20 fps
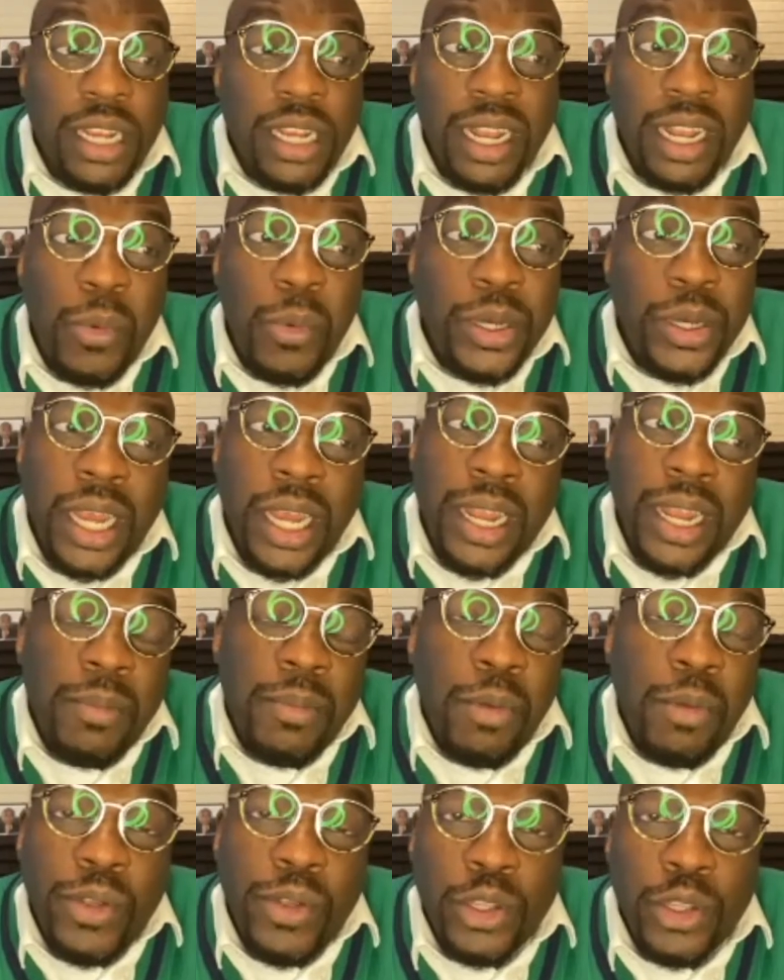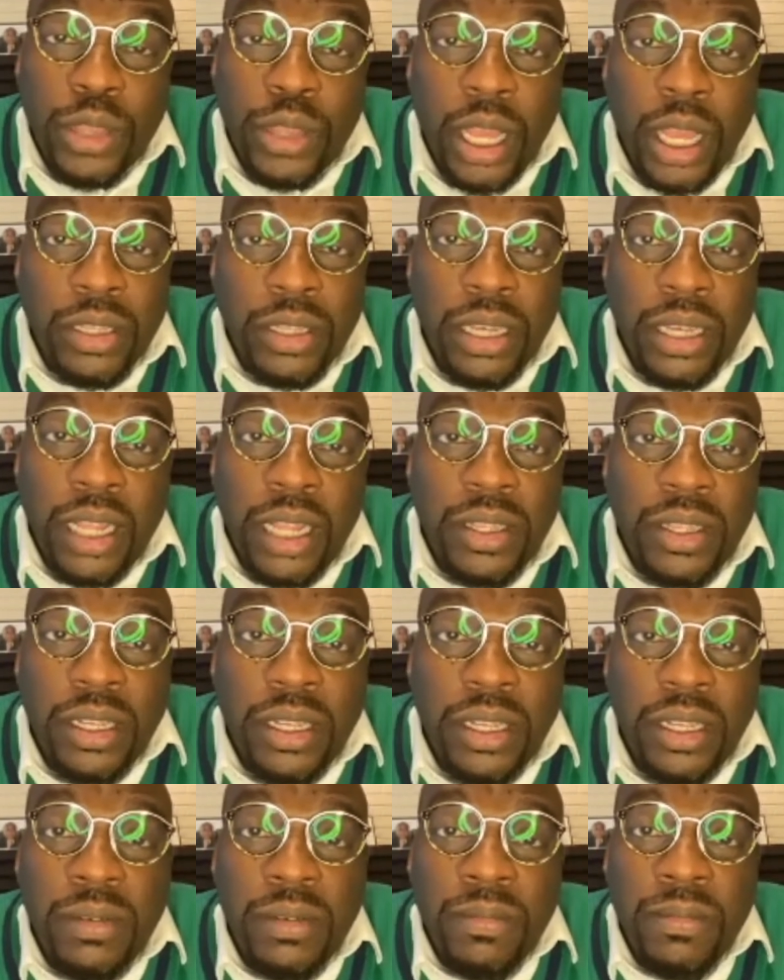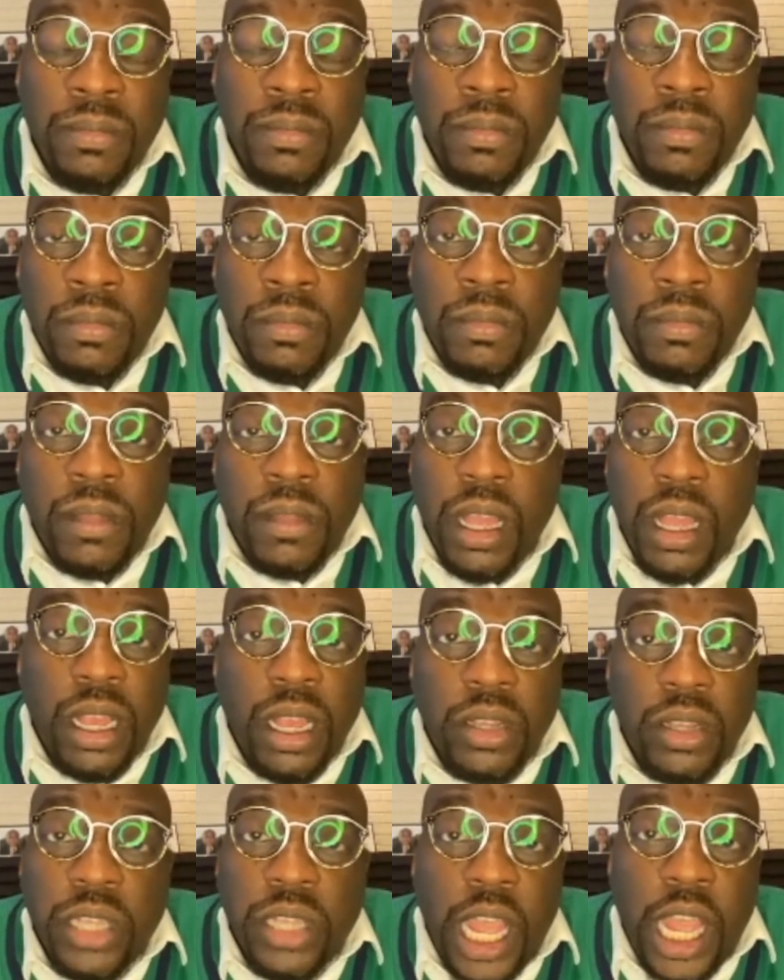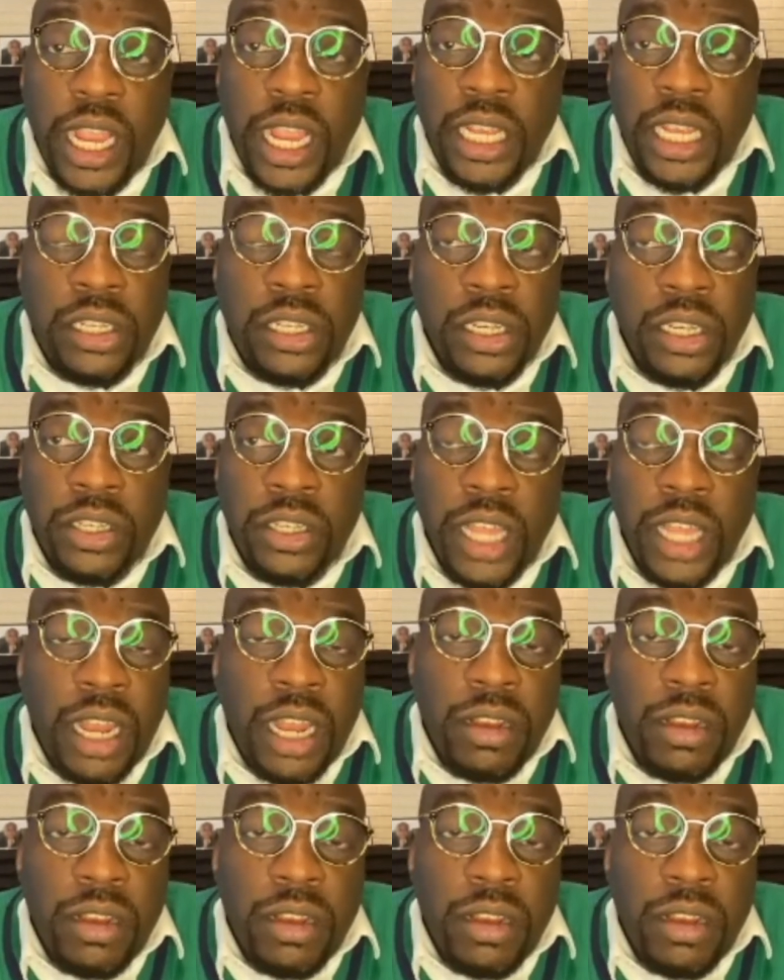I'm like, we shot that movie in 2019. And I was like, it's just that